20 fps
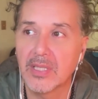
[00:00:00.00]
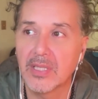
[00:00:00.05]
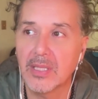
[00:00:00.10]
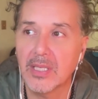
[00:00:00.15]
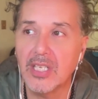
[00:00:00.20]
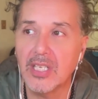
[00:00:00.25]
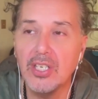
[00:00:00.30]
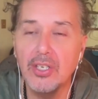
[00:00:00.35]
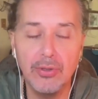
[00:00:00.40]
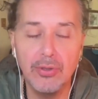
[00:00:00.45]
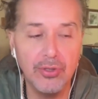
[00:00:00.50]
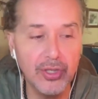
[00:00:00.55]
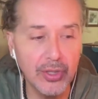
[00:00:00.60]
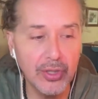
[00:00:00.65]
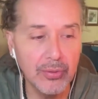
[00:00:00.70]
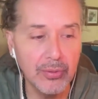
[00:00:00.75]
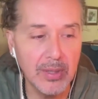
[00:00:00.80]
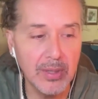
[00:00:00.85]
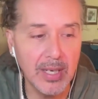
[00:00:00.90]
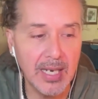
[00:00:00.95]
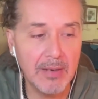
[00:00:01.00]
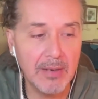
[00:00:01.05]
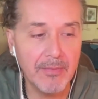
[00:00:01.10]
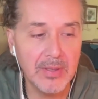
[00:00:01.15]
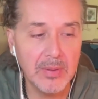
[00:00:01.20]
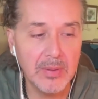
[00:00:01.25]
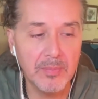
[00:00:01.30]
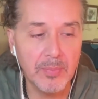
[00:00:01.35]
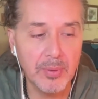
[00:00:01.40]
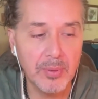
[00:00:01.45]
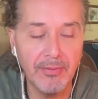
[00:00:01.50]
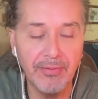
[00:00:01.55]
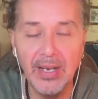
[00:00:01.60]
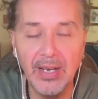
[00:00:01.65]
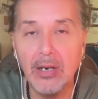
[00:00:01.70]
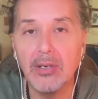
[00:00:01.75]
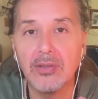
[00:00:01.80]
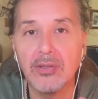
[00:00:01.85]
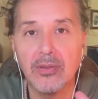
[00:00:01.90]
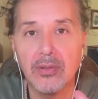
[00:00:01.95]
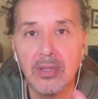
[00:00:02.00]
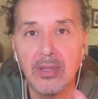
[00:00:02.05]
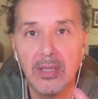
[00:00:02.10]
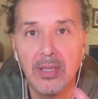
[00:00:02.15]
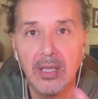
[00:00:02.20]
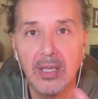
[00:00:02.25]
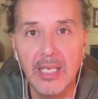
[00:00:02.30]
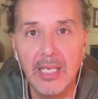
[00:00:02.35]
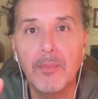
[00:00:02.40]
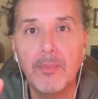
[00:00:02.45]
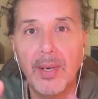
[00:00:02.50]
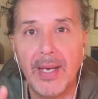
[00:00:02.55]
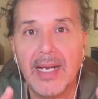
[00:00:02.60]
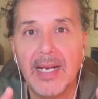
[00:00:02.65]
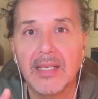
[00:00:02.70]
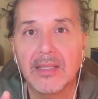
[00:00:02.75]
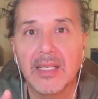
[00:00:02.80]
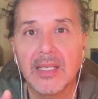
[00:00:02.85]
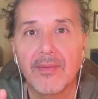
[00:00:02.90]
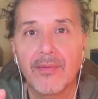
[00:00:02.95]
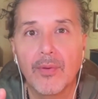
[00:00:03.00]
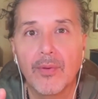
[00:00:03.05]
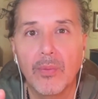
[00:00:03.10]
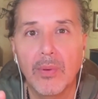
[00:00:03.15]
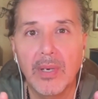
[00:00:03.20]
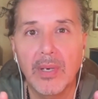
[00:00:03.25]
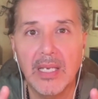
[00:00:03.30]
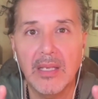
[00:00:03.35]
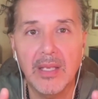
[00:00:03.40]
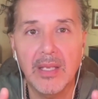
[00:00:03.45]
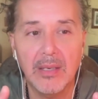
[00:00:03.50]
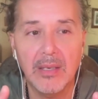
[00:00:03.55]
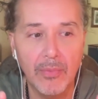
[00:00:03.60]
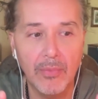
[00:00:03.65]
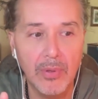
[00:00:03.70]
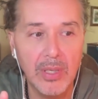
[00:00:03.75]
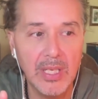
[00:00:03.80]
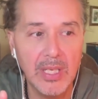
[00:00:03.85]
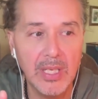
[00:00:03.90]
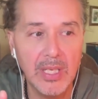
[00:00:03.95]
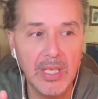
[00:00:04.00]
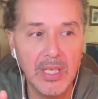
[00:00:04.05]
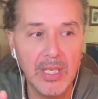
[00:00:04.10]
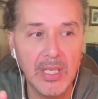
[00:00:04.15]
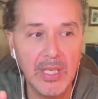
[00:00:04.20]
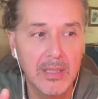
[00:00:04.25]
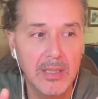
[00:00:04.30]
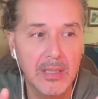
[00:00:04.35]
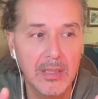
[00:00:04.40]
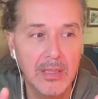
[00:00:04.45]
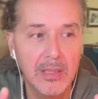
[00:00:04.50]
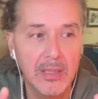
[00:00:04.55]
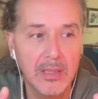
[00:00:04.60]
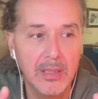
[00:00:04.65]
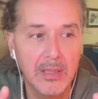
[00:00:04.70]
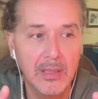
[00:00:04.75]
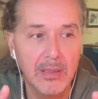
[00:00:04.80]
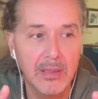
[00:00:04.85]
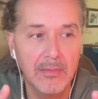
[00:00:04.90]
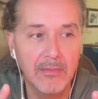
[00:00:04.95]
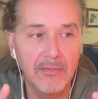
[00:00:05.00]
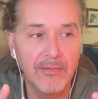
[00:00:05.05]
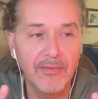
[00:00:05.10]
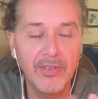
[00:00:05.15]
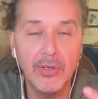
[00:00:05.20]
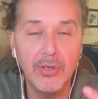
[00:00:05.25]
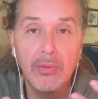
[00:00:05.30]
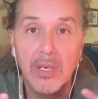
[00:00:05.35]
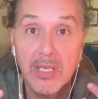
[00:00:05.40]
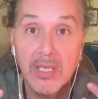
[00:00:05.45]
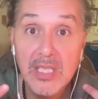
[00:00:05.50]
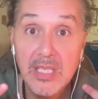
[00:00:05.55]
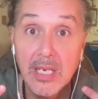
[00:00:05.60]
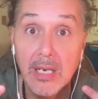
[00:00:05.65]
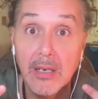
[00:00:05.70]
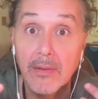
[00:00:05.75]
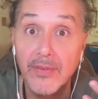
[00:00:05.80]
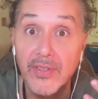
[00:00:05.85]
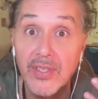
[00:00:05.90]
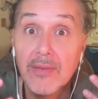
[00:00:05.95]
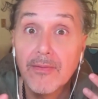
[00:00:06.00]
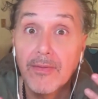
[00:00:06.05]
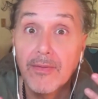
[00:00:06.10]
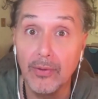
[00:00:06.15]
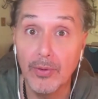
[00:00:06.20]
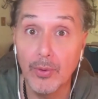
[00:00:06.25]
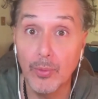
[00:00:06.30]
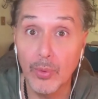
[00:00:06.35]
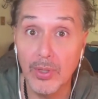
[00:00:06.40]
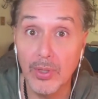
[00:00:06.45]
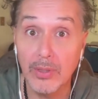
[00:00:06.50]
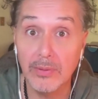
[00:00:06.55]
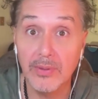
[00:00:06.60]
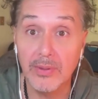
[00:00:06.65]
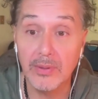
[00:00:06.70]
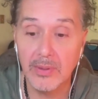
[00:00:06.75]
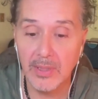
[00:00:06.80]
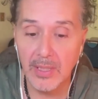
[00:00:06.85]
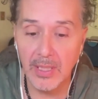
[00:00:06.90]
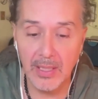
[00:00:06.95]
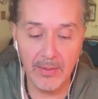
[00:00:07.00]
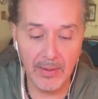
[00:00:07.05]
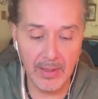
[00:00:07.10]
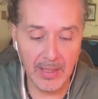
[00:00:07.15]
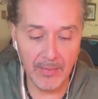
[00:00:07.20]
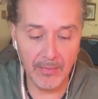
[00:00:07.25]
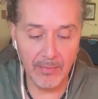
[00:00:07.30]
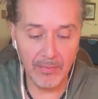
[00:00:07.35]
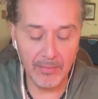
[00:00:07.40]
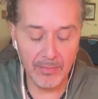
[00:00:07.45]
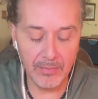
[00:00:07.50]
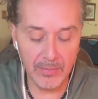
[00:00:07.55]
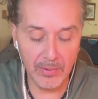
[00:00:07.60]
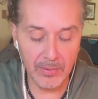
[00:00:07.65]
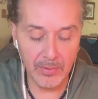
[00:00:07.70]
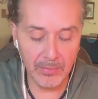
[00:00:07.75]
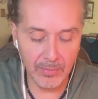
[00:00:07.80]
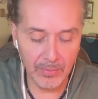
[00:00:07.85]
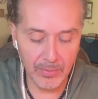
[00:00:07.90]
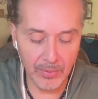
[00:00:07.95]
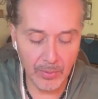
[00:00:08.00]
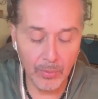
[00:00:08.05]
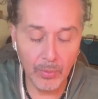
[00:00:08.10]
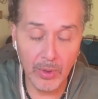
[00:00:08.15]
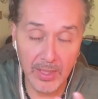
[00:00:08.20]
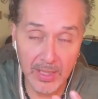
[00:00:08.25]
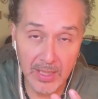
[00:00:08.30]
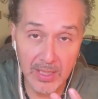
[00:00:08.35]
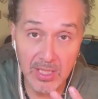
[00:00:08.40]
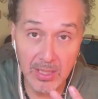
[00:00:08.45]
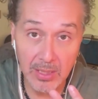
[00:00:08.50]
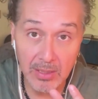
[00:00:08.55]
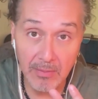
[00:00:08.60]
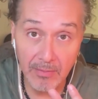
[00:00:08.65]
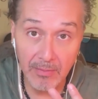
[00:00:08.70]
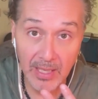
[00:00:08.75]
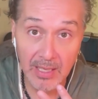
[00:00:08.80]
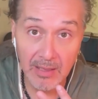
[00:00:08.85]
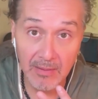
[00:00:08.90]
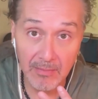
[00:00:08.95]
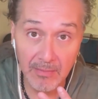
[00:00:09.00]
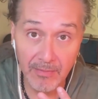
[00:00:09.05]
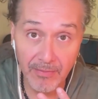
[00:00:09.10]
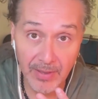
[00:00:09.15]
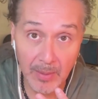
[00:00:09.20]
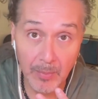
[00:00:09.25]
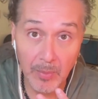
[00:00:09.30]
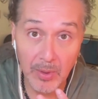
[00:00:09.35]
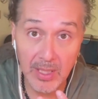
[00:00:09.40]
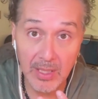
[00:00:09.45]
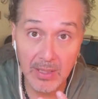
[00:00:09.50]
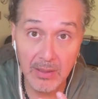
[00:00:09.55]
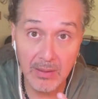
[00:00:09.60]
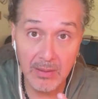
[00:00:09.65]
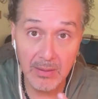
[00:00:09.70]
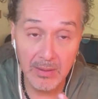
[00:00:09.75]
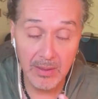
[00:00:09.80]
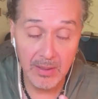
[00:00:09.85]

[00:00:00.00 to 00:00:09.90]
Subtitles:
here to have a profound impact on the way that we view ourselves and view the world. And the one is the divine feminine,